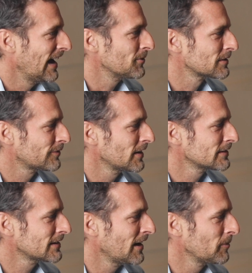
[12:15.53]
And it was the
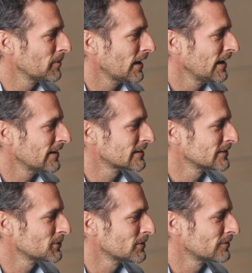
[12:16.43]
first time that I actually
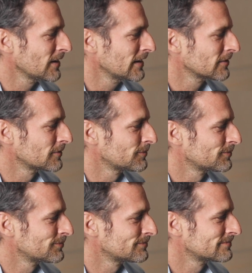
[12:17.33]
sort of like,
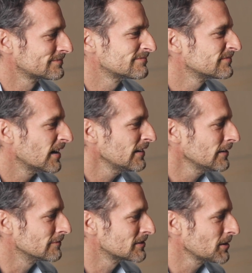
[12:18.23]
I don't
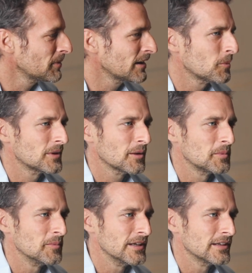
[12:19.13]
know, something opened up
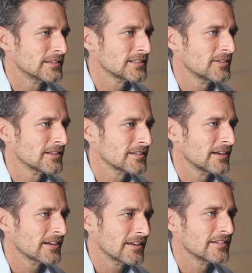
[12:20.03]
in me and something was
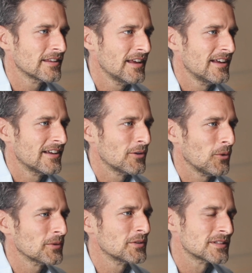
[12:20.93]
like,
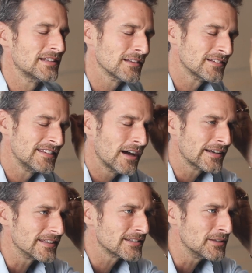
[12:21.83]
all those little
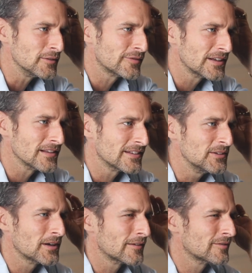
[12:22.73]
nuggets that you feel that
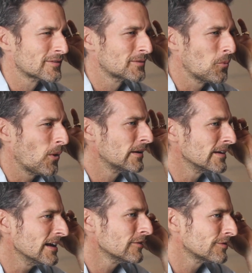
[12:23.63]
you kind of
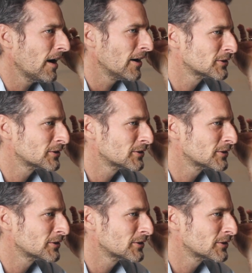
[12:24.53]
wonder if are